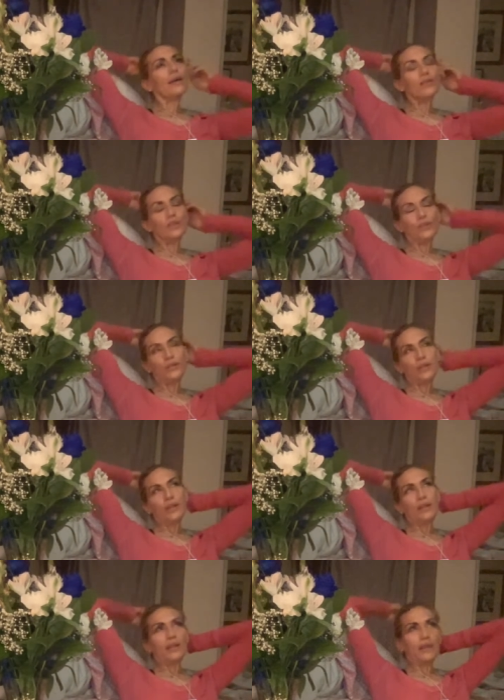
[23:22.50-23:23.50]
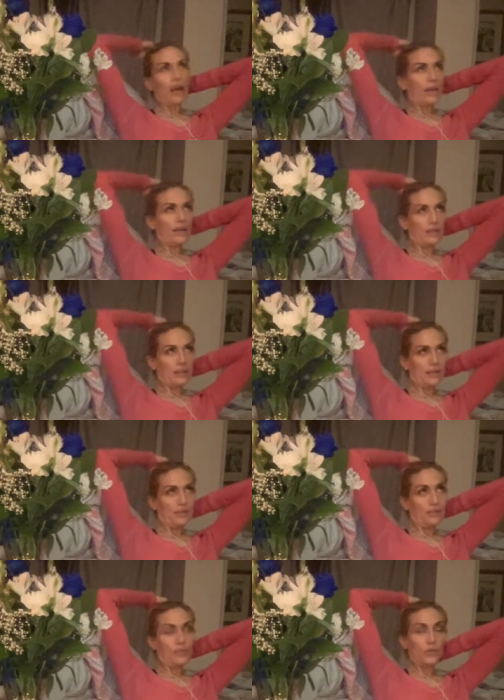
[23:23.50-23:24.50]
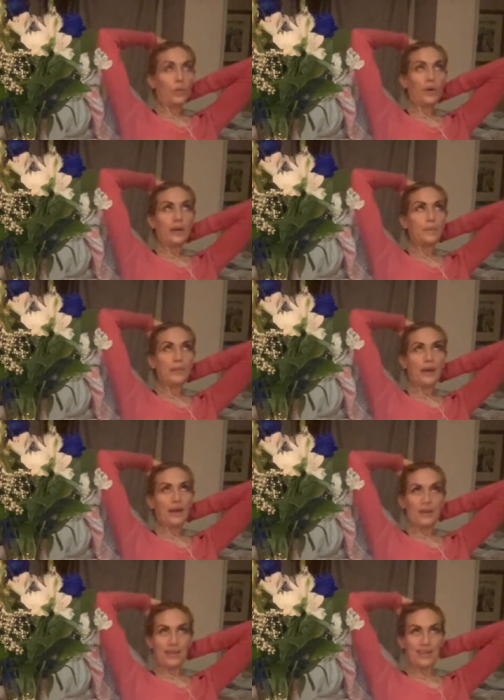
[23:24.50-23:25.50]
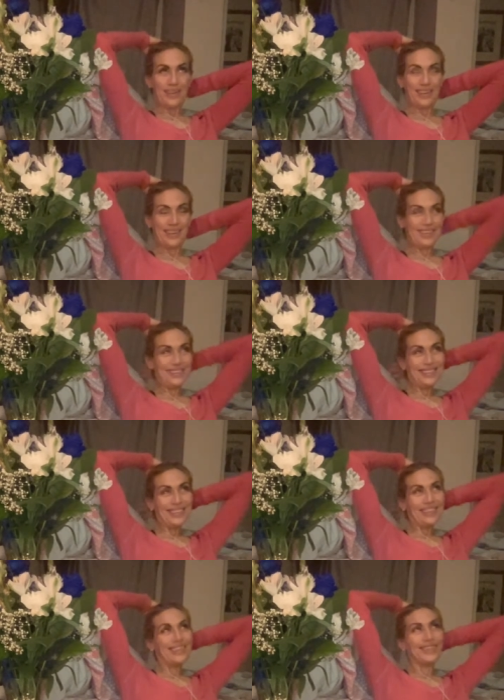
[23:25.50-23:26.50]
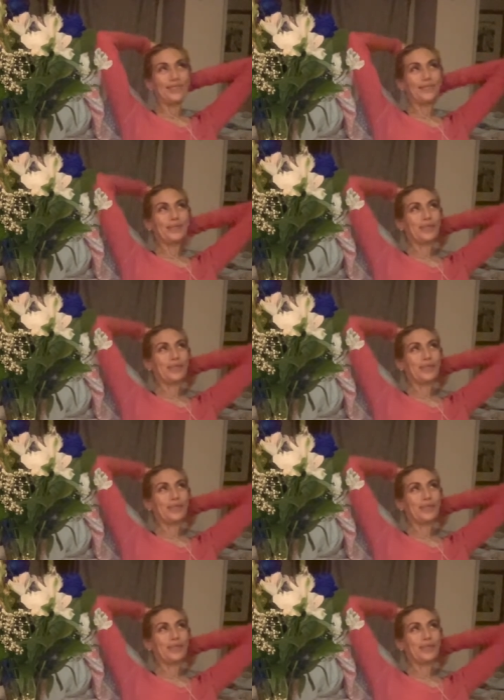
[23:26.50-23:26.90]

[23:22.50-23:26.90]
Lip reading: you did the legacy of 20 men. Don't be